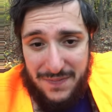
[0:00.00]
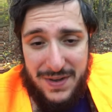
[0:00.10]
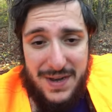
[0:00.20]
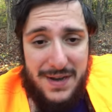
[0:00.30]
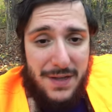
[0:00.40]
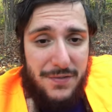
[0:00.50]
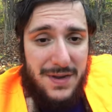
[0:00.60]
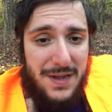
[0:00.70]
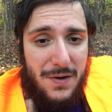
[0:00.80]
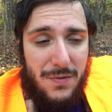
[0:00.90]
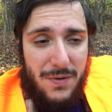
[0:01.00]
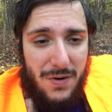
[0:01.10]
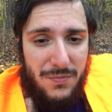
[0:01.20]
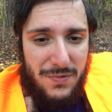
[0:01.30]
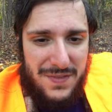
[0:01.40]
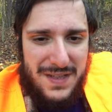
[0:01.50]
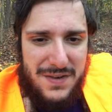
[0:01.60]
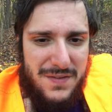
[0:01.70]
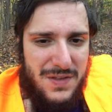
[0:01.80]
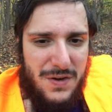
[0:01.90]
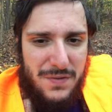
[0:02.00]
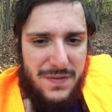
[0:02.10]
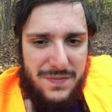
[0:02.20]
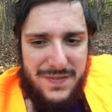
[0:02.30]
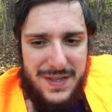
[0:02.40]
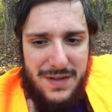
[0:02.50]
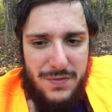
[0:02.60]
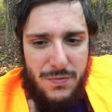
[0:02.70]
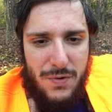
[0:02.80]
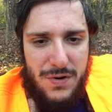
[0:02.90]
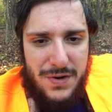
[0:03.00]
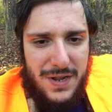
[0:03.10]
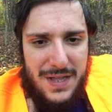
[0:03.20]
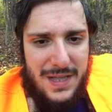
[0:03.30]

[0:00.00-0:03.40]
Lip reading: than any other kind of art, well, then the word